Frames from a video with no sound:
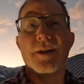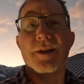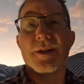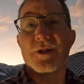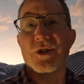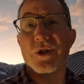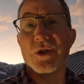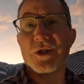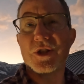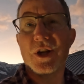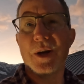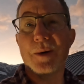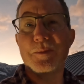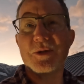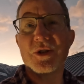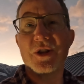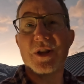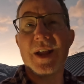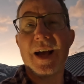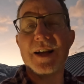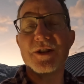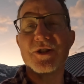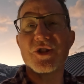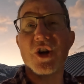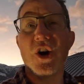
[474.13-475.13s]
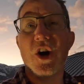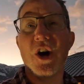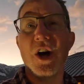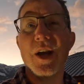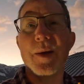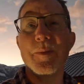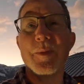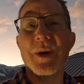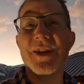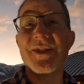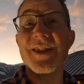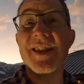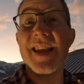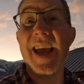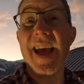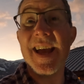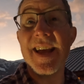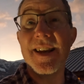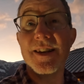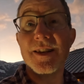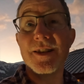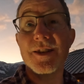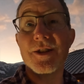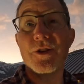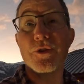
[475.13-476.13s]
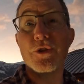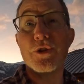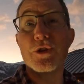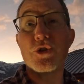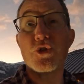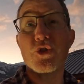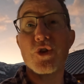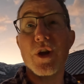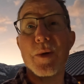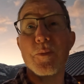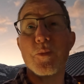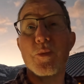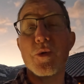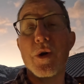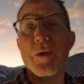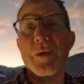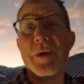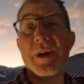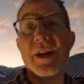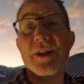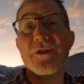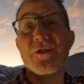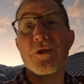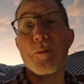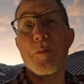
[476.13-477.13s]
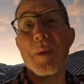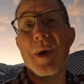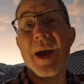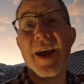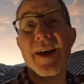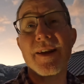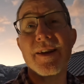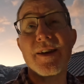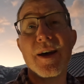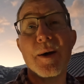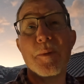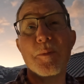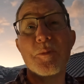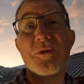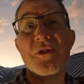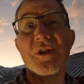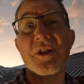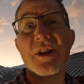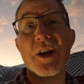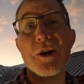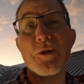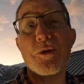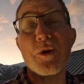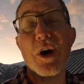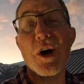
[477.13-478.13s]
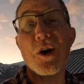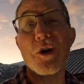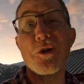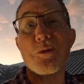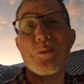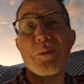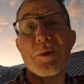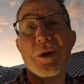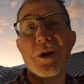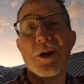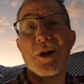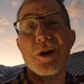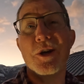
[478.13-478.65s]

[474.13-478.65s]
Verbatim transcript: So it's come to that time at the end of the trip where we need to pack up to go home.